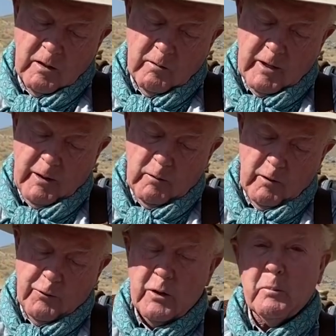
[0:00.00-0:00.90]
When I
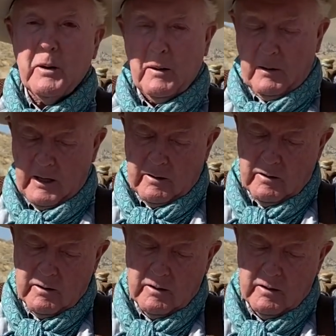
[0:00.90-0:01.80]
rode for the public,
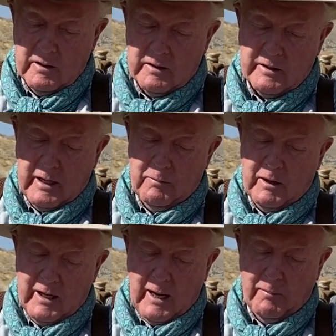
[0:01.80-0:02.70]
the same
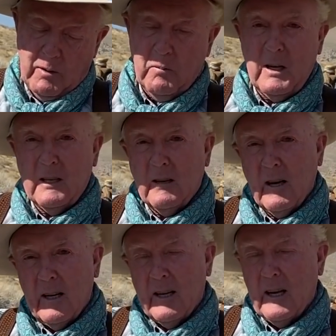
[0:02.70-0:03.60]
thing happened to me.
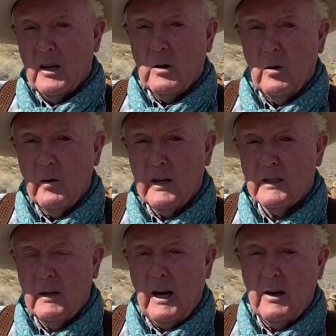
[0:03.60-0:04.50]
I'd take a colt and I'd
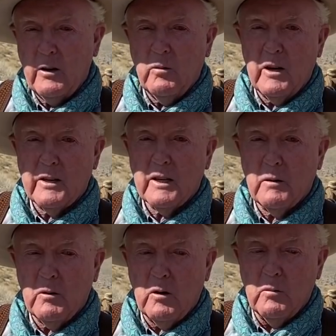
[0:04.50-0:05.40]
say, how do you want it to
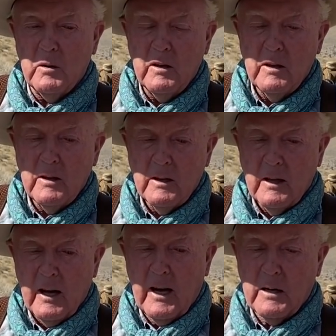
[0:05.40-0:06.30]
come home?
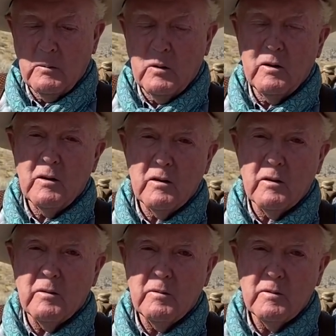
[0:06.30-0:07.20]
Hackamore
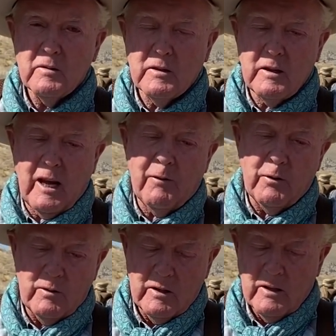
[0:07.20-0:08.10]
or
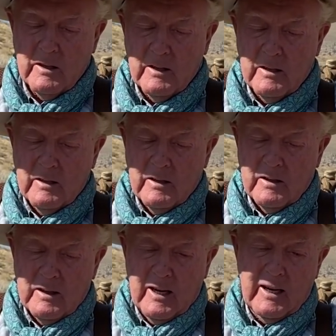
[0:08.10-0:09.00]
snaffle?
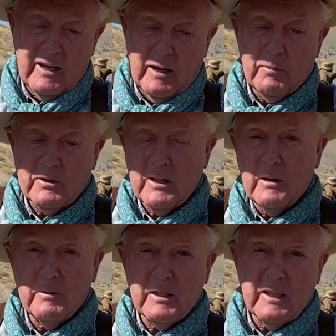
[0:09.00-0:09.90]
99% of
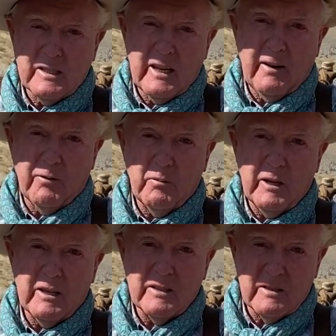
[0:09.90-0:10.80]
them would say snaffle
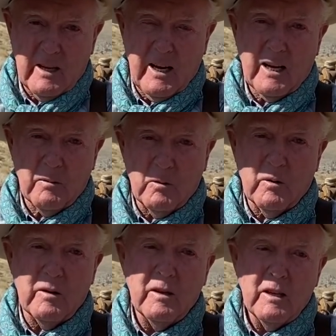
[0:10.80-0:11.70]
because the hackamore